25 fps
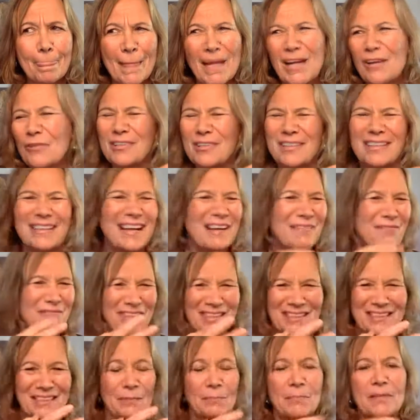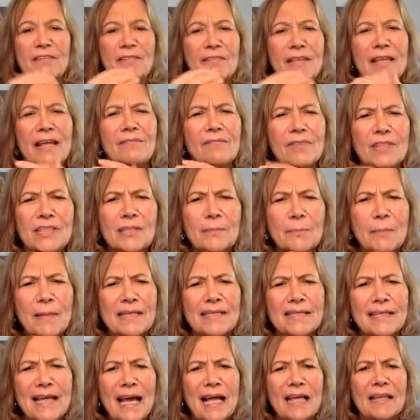or not victim, but that victim
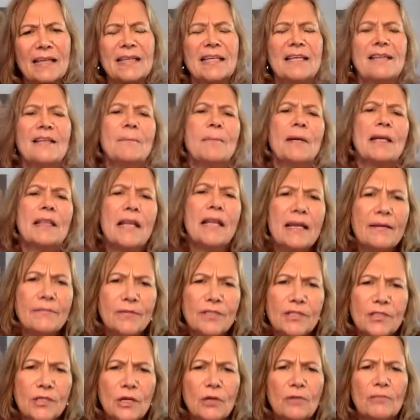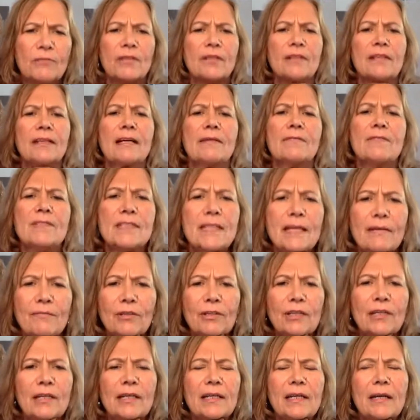mentality that my life is over and I was never
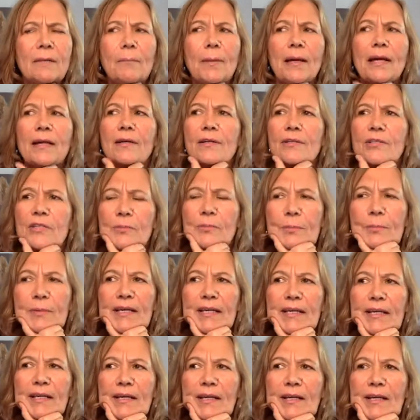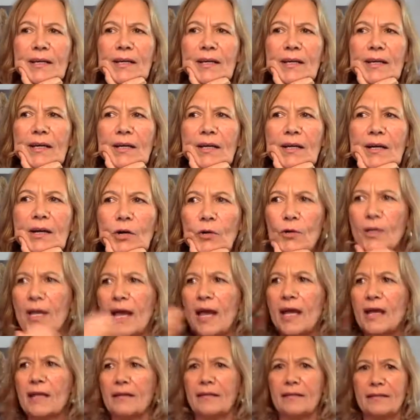going to get better, to being,
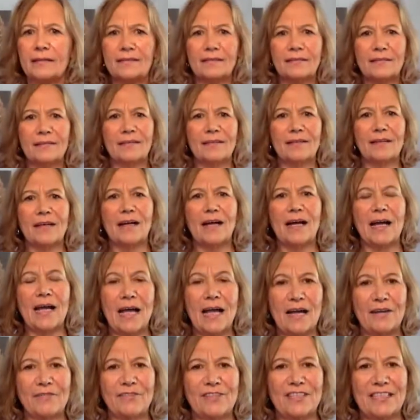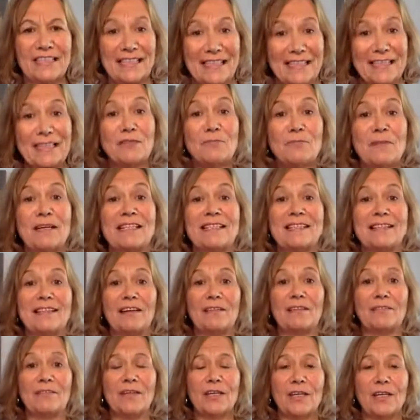okay, I have to heal
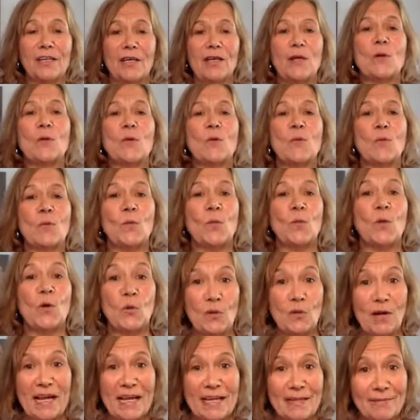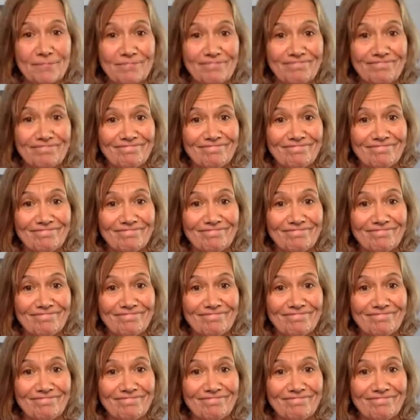myself. All right.